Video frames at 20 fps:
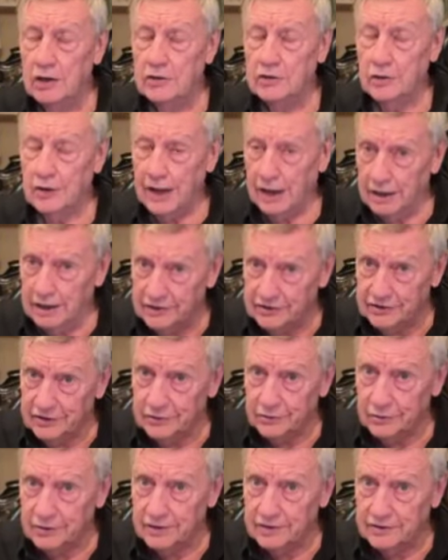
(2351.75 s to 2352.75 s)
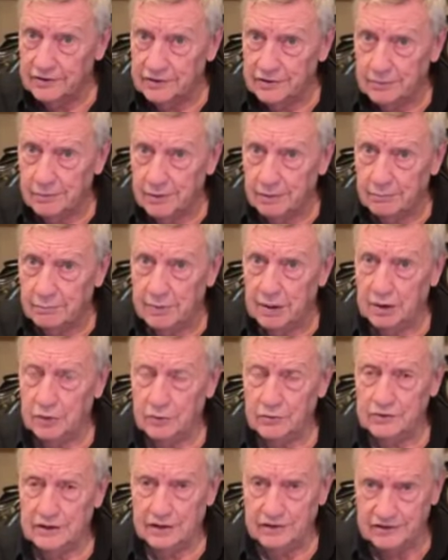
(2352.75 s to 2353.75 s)
So now listen to this,
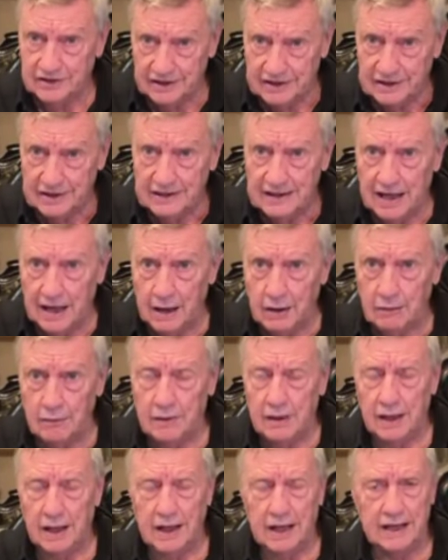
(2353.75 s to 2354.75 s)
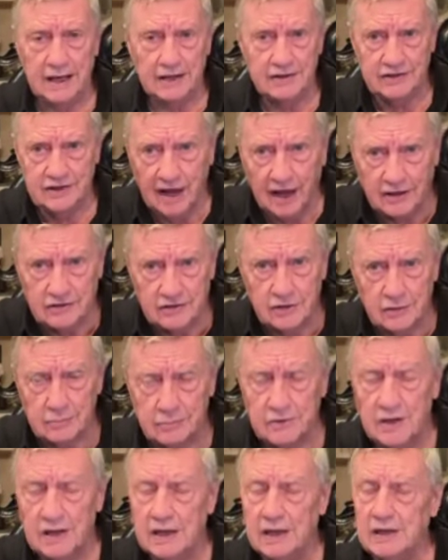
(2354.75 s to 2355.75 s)
because they're sitting down, and as
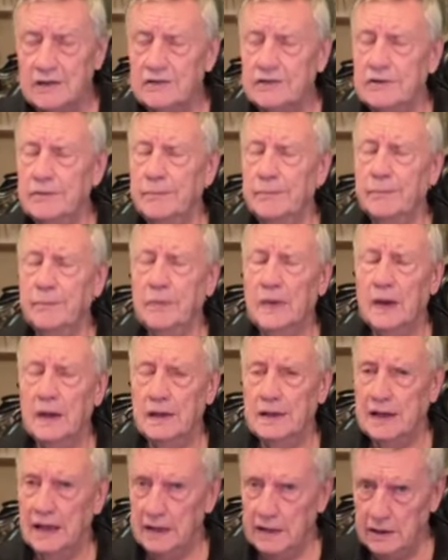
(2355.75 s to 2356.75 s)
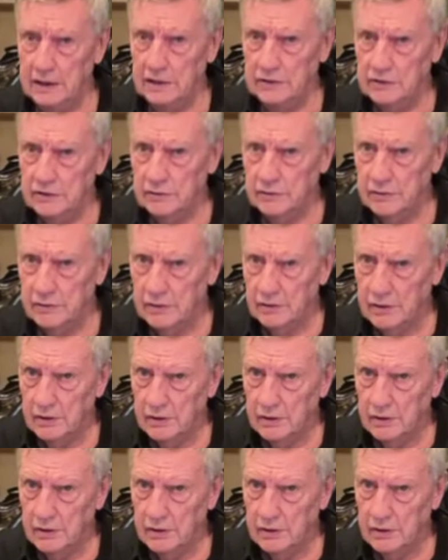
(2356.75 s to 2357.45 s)
custom is, they eat.